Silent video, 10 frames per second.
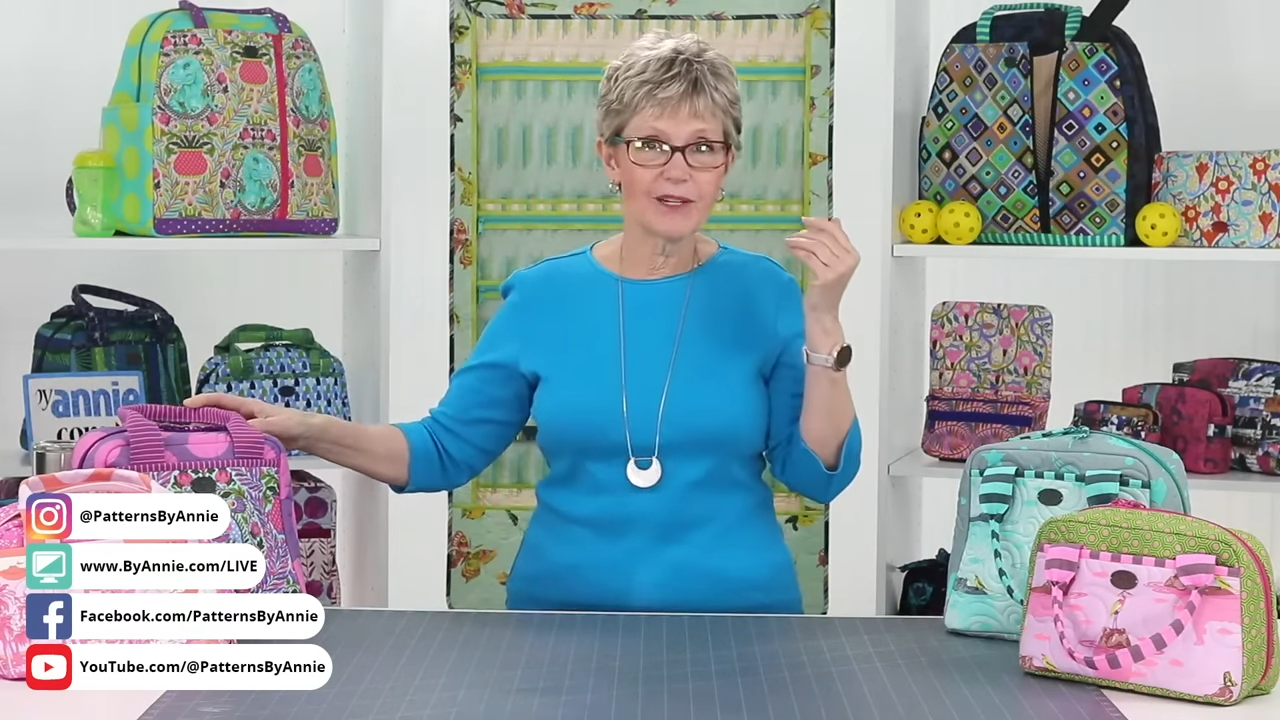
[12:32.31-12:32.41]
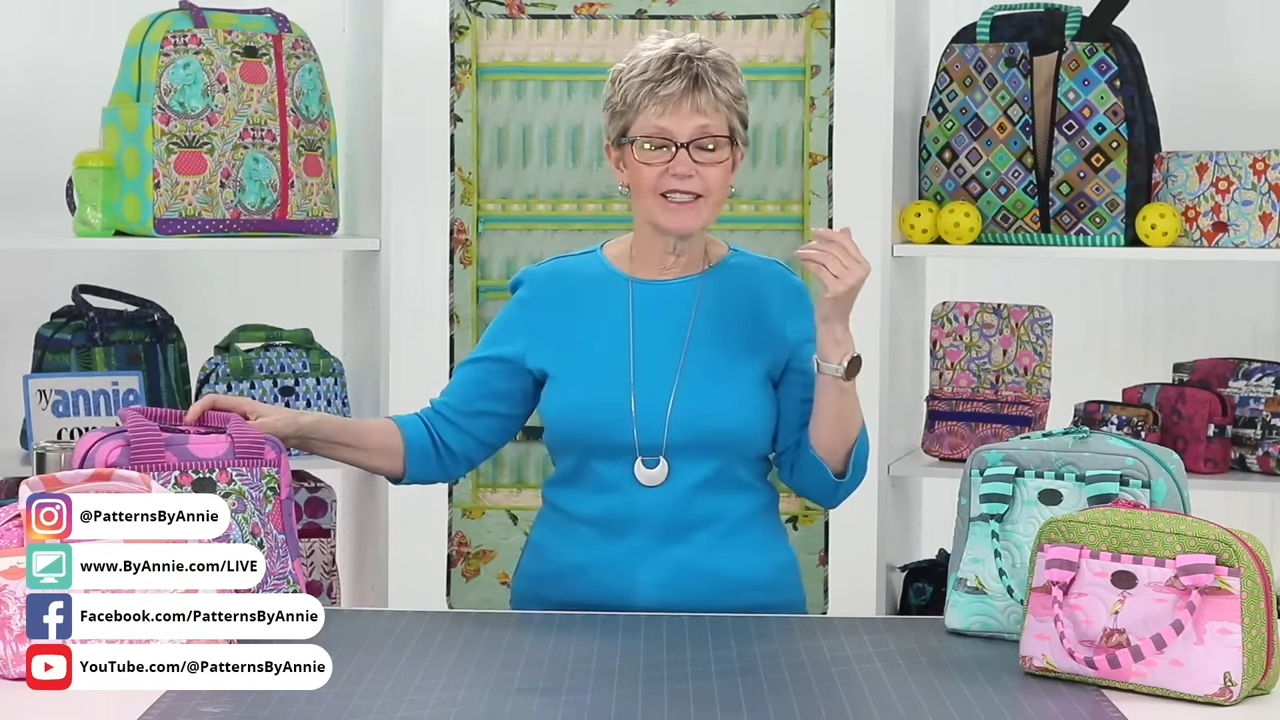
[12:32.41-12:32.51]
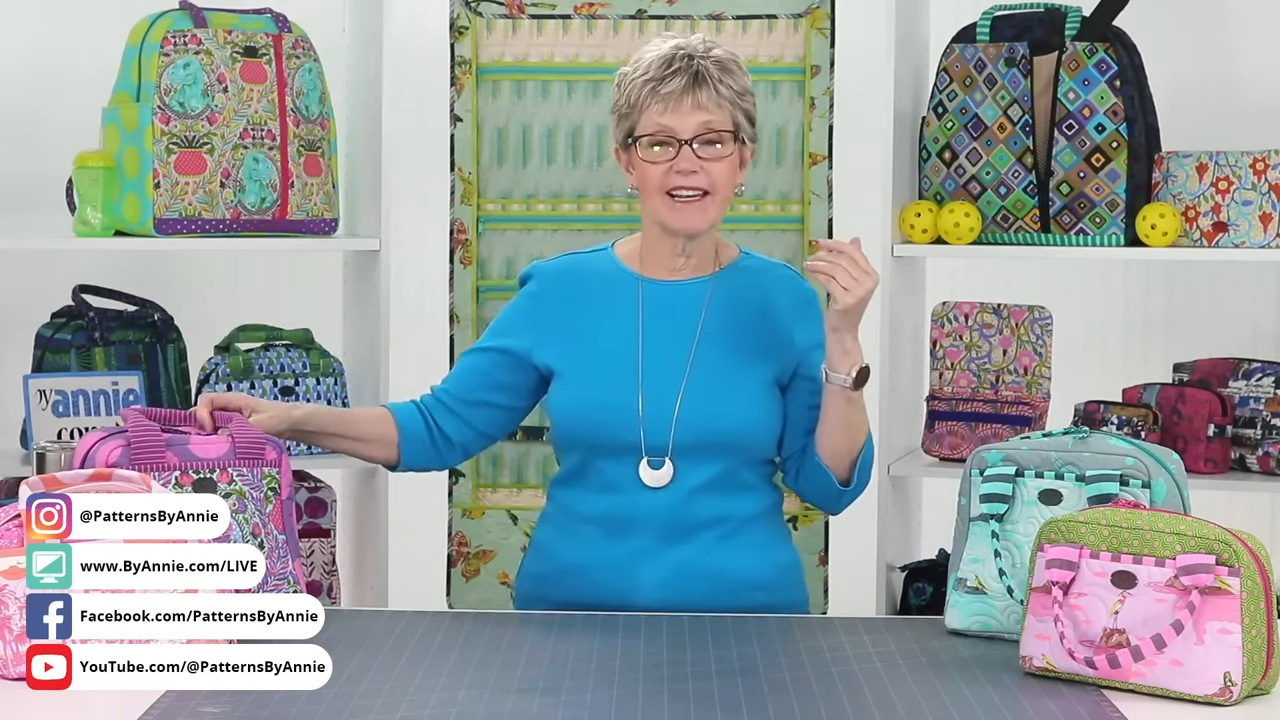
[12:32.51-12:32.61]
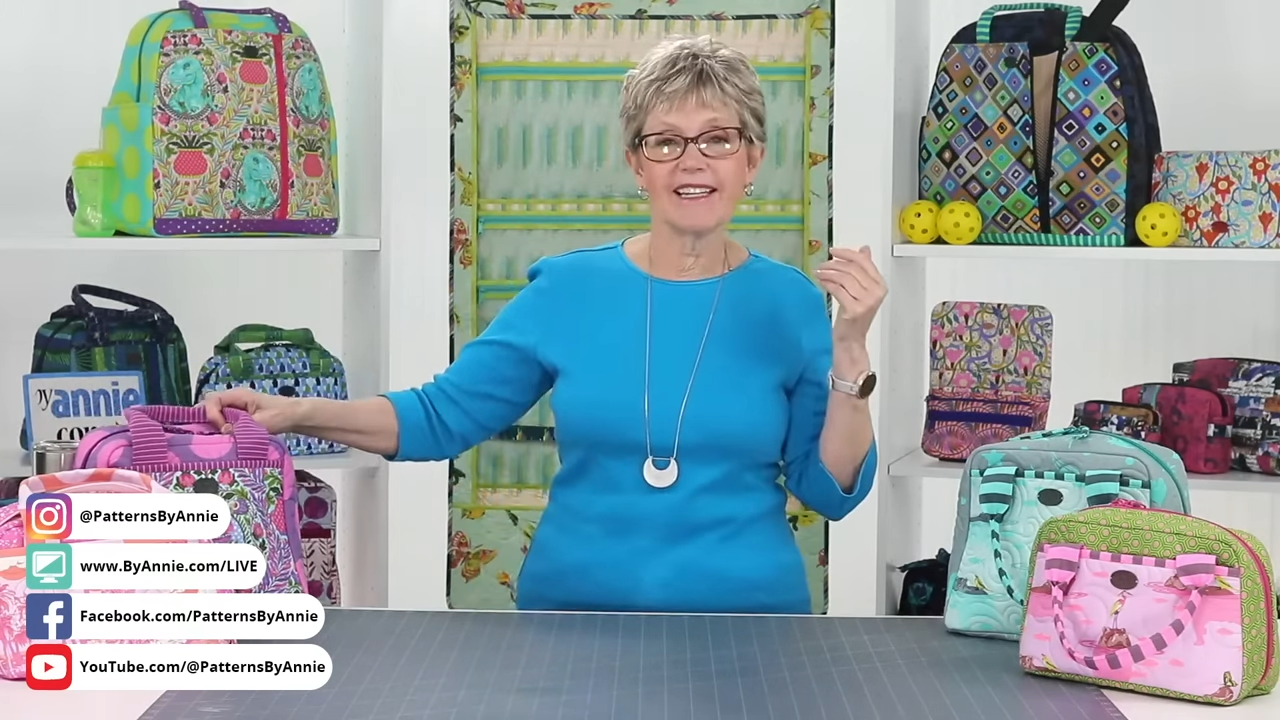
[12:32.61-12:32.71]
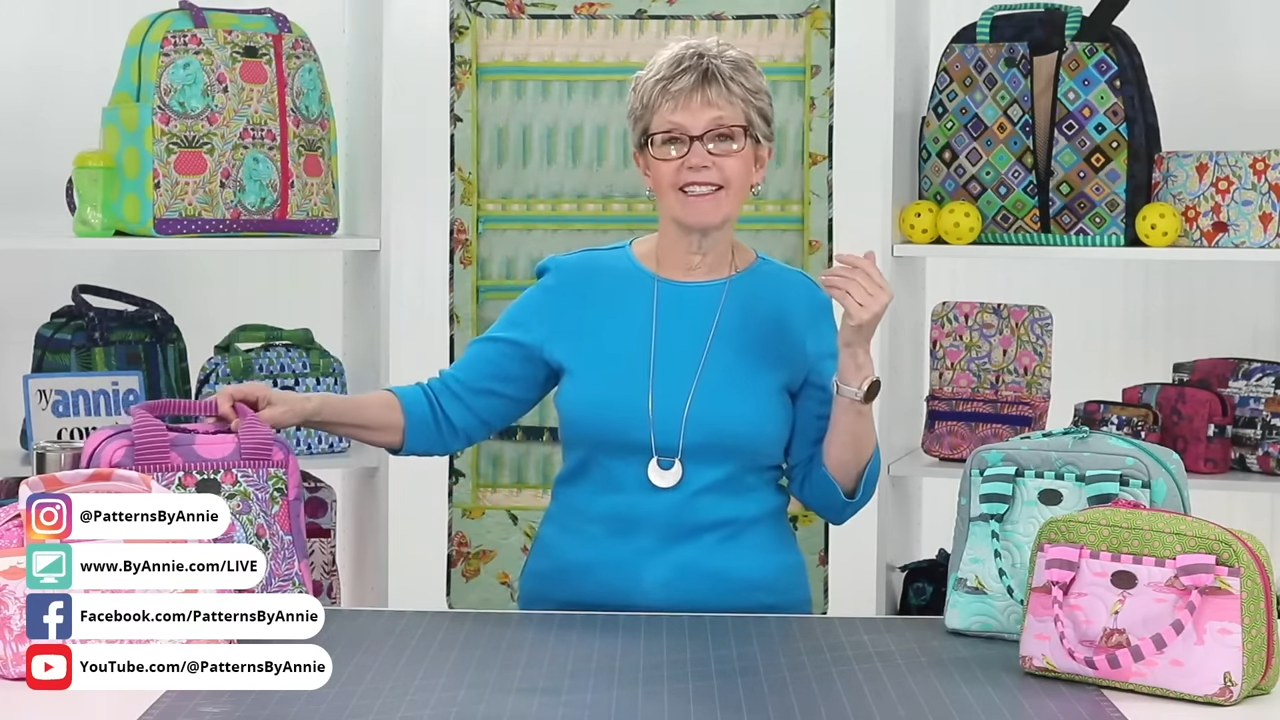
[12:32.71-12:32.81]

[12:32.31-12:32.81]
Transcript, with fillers: we said,